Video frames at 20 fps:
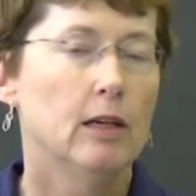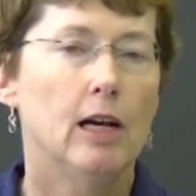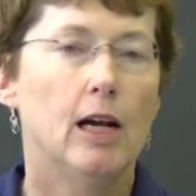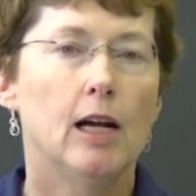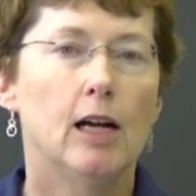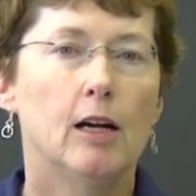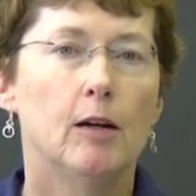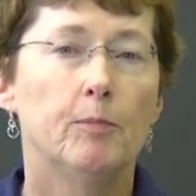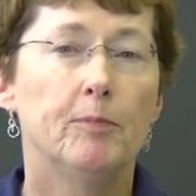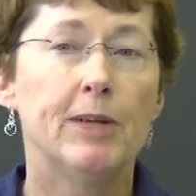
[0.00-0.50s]

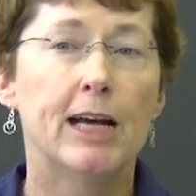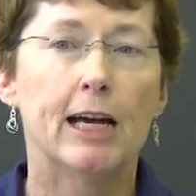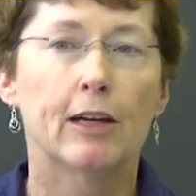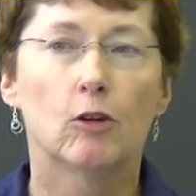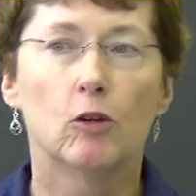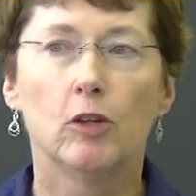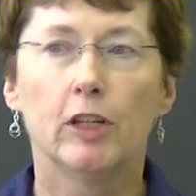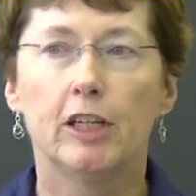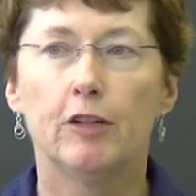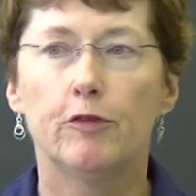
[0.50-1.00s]
um, not
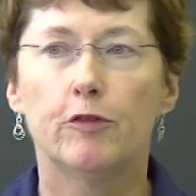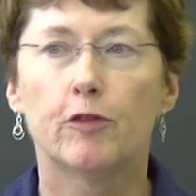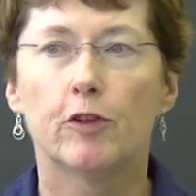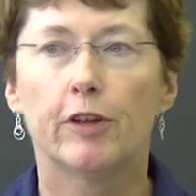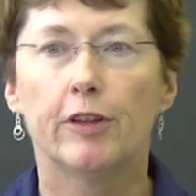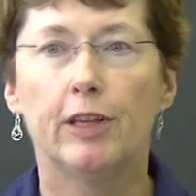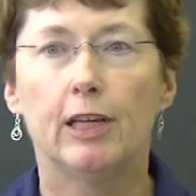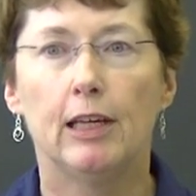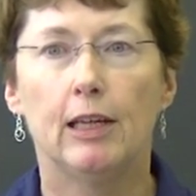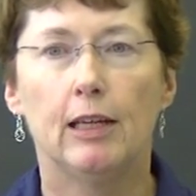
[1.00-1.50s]
only for
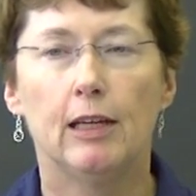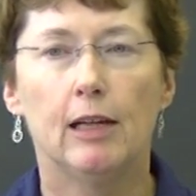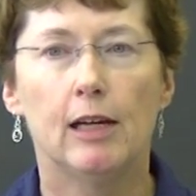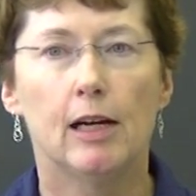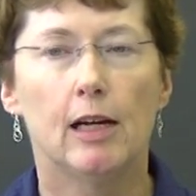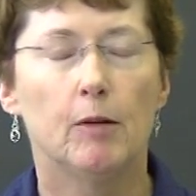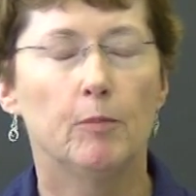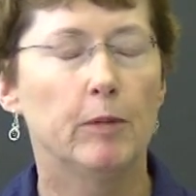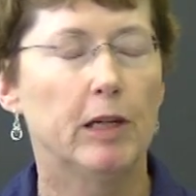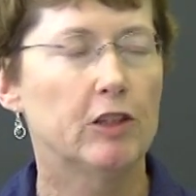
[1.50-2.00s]
the
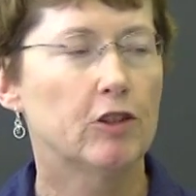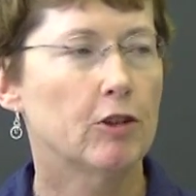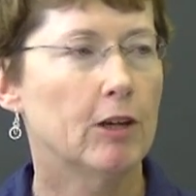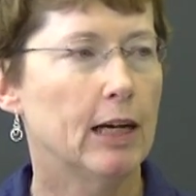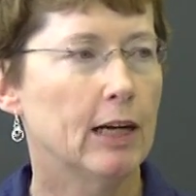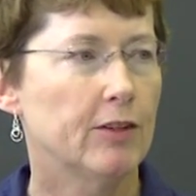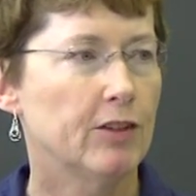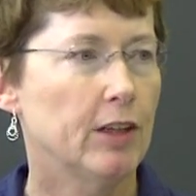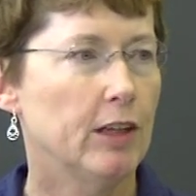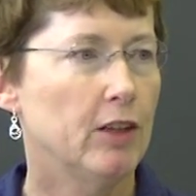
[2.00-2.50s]
um,
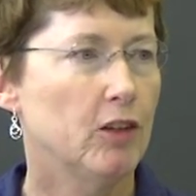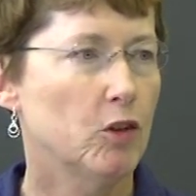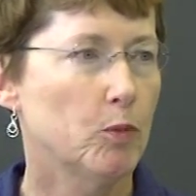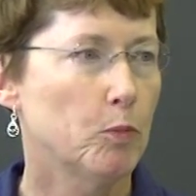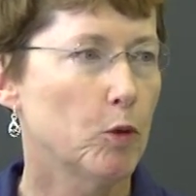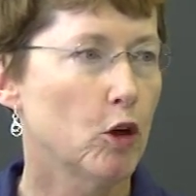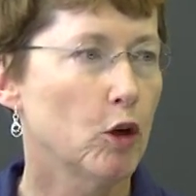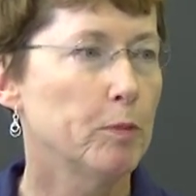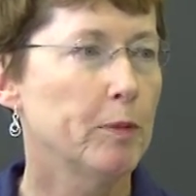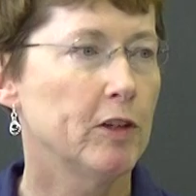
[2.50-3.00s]
atrocities
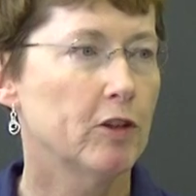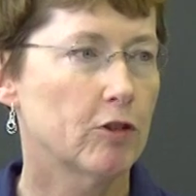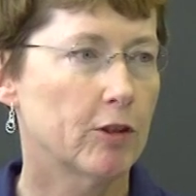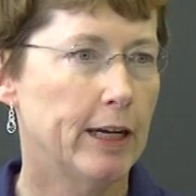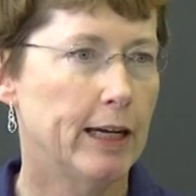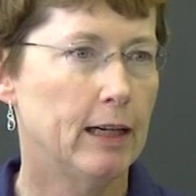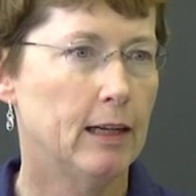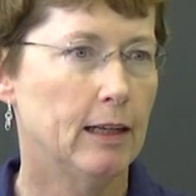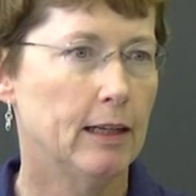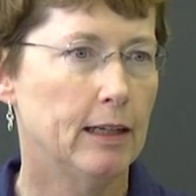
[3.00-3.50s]

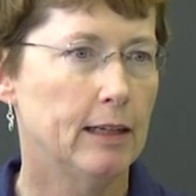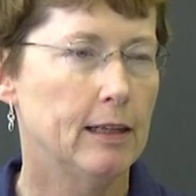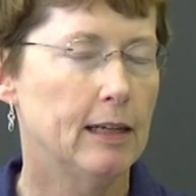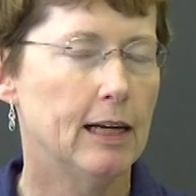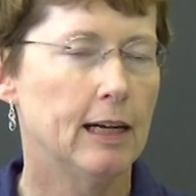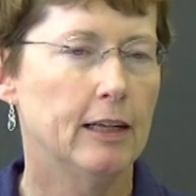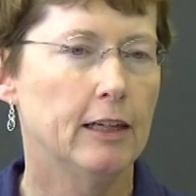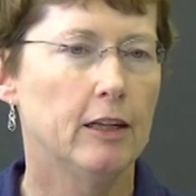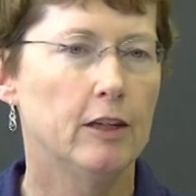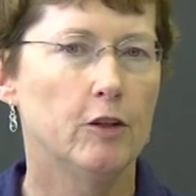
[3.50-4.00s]
perpetrated
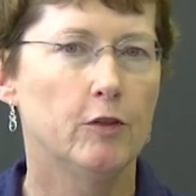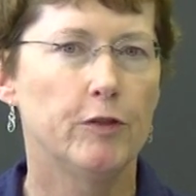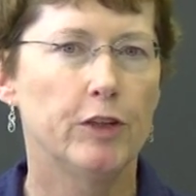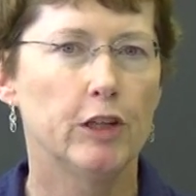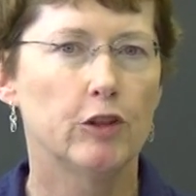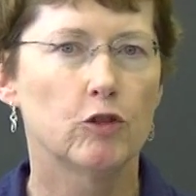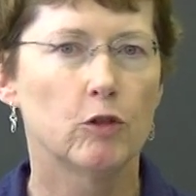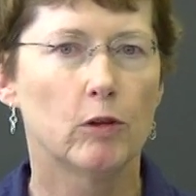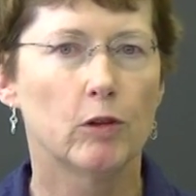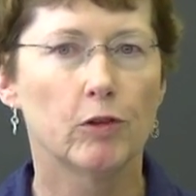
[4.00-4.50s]
on
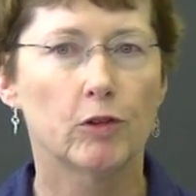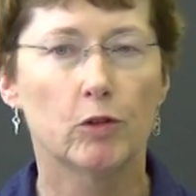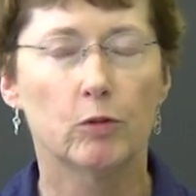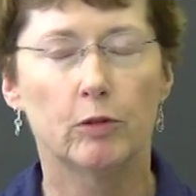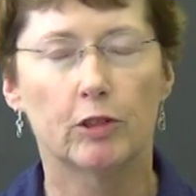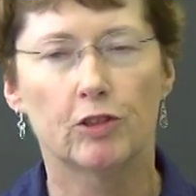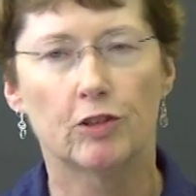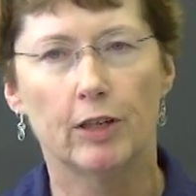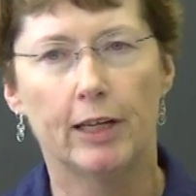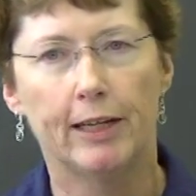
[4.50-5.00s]
individuals,
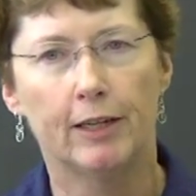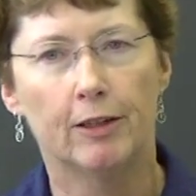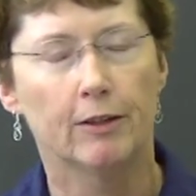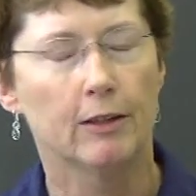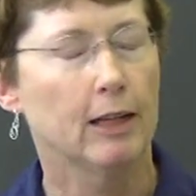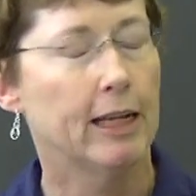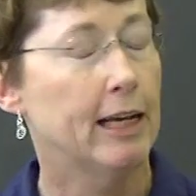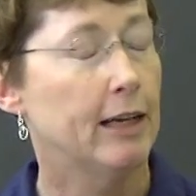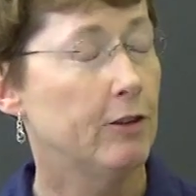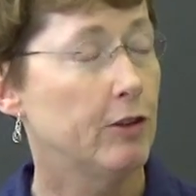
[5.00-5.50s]
which later
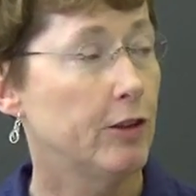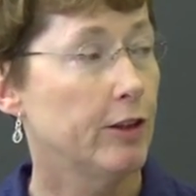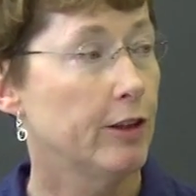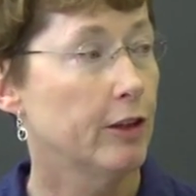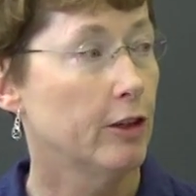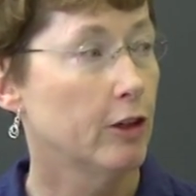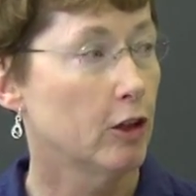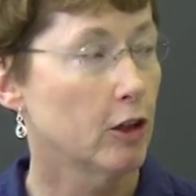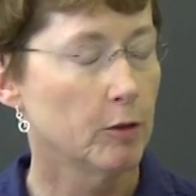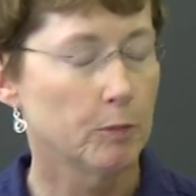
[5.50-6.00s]
led to the
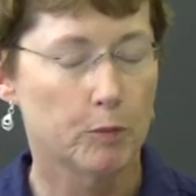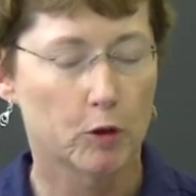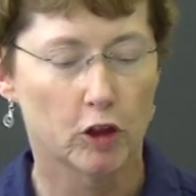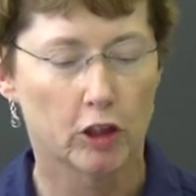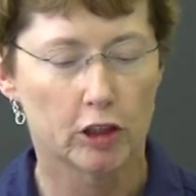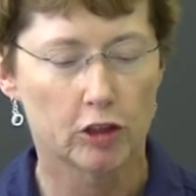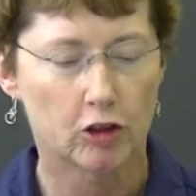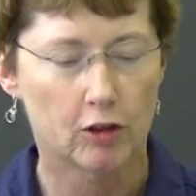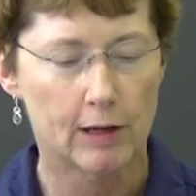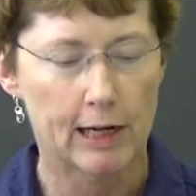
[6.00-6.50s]

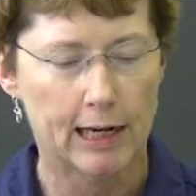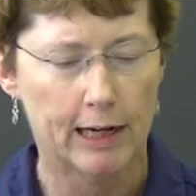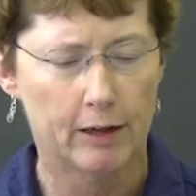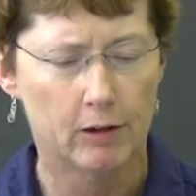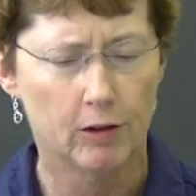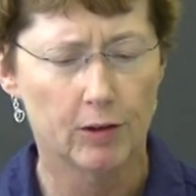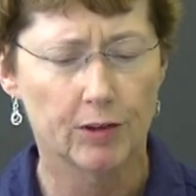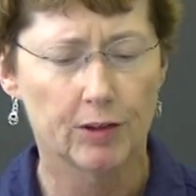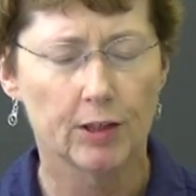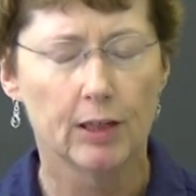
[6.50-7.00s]
Nuremberg
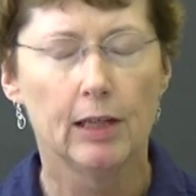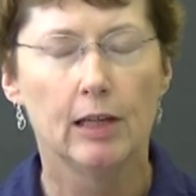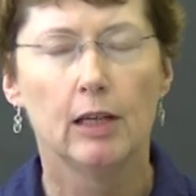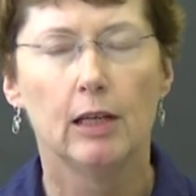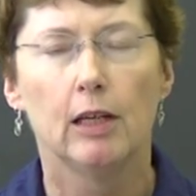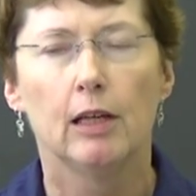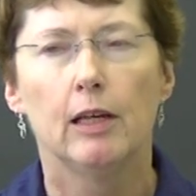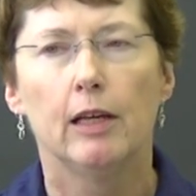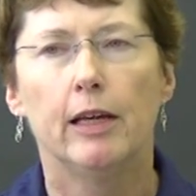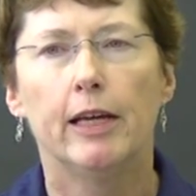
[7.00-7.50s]
trials,
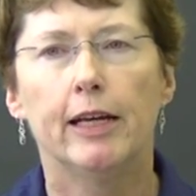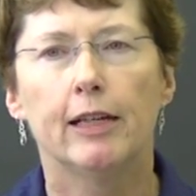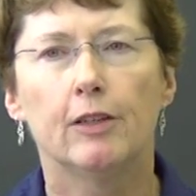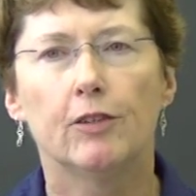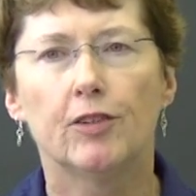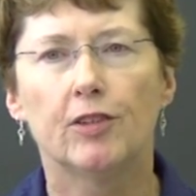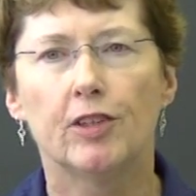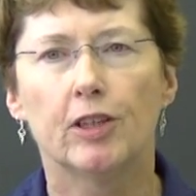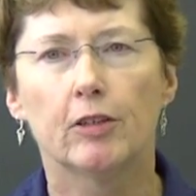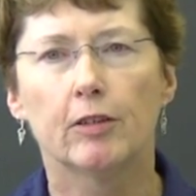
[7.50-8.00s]
and a
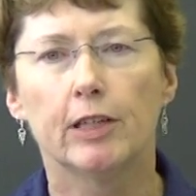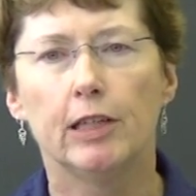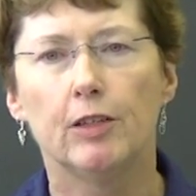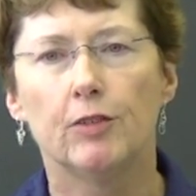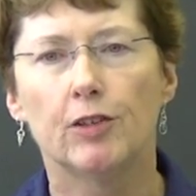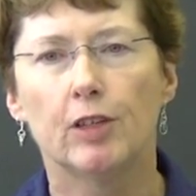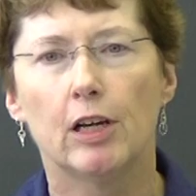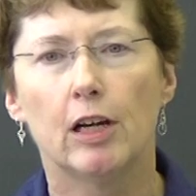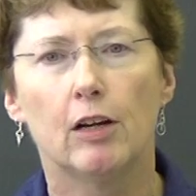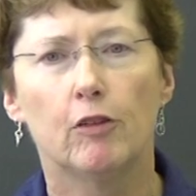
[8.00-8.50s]

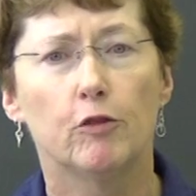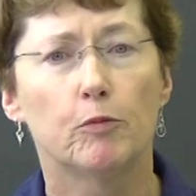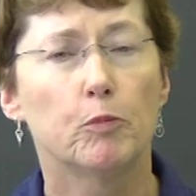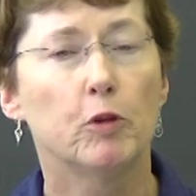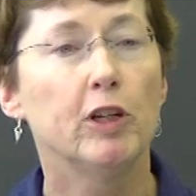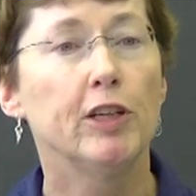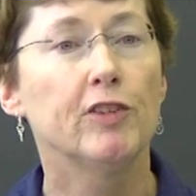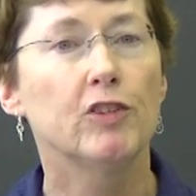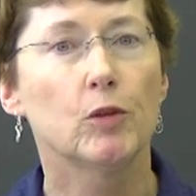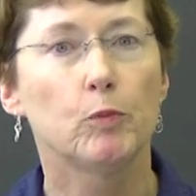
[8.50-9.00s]
series of
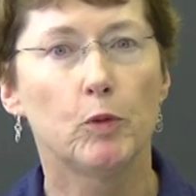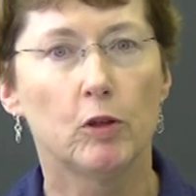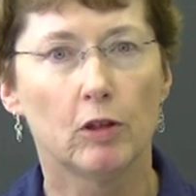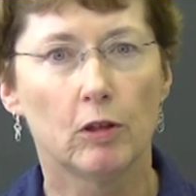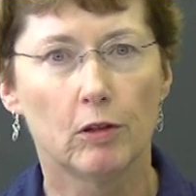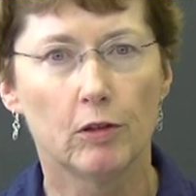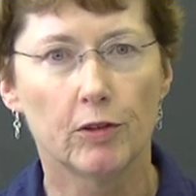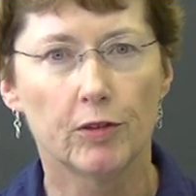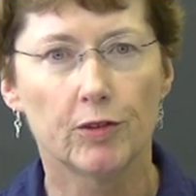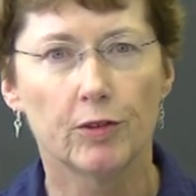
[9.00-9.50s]

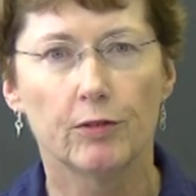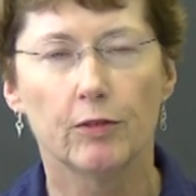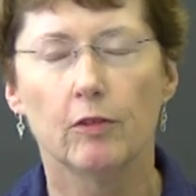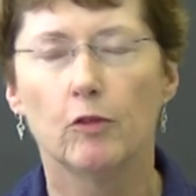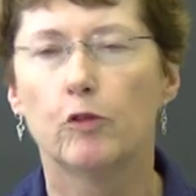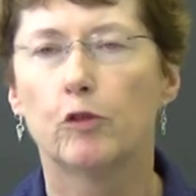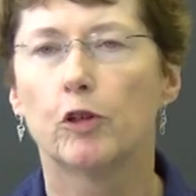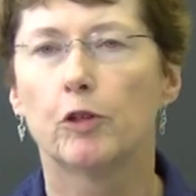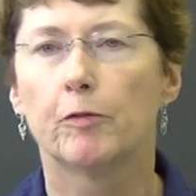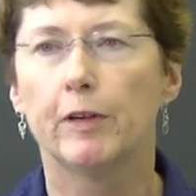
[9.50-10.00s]
principles
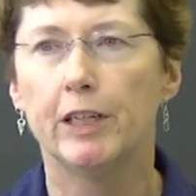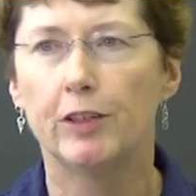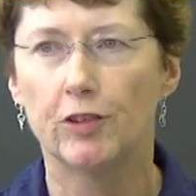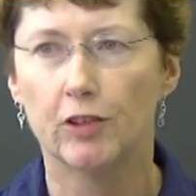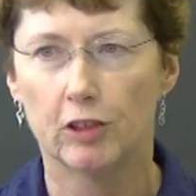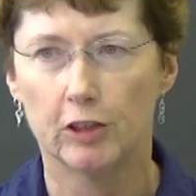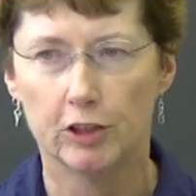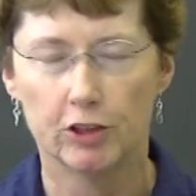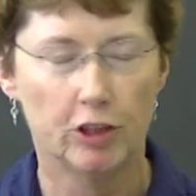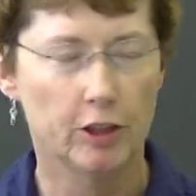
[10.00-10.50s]
for
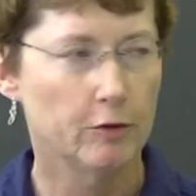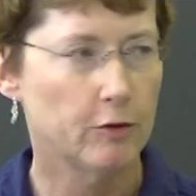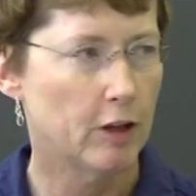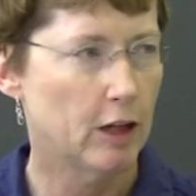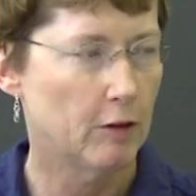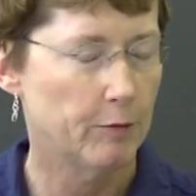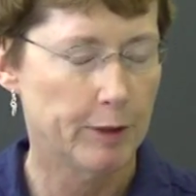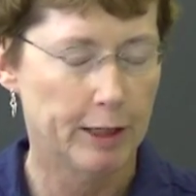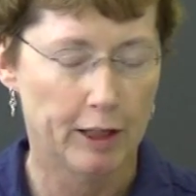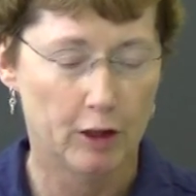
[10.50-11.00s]
research
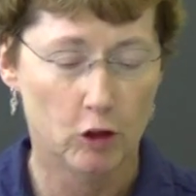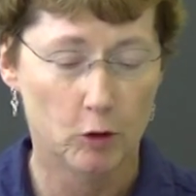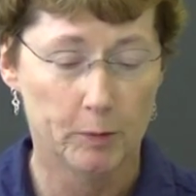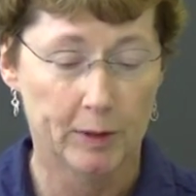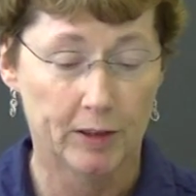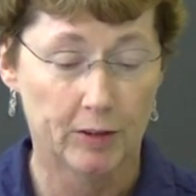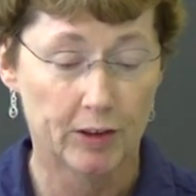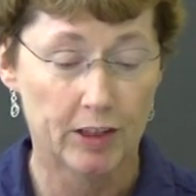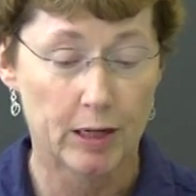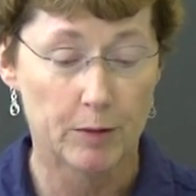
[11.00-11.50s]
involving
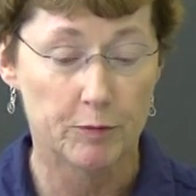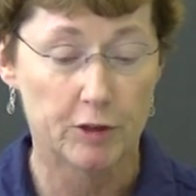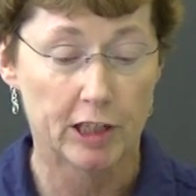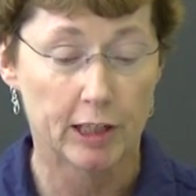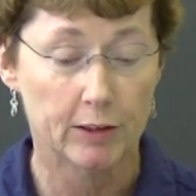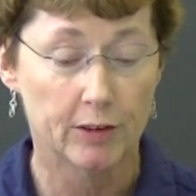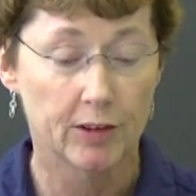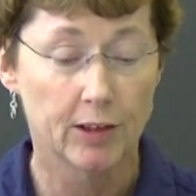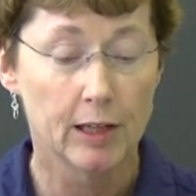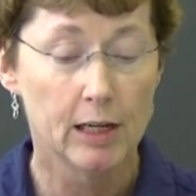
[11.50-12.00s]
human
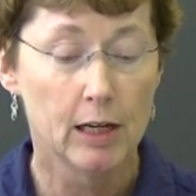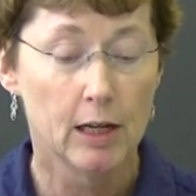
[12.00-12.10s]
subjects,